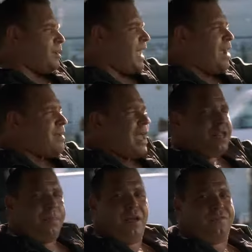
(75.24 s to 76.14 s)
Altieri ate
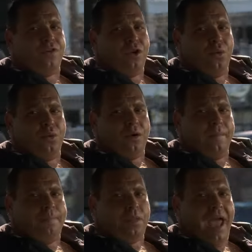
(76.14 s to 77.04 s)
the pill for you.
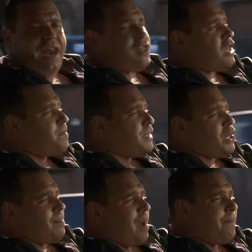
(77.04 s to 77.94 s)
Any
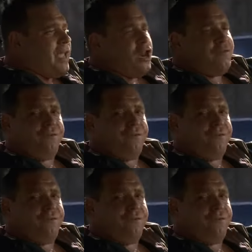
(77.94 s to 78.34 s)
suspicion about being an